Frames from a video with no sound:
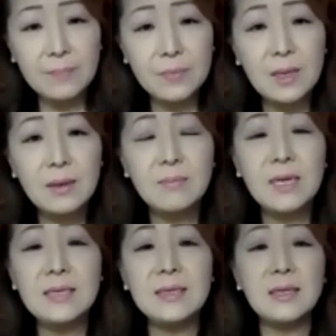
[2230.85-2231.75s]
basically
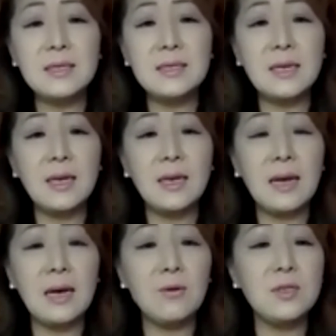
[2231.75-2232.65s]
saying how
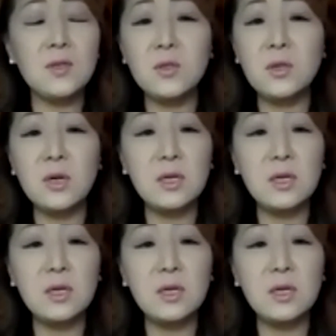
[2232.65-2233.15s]
this is not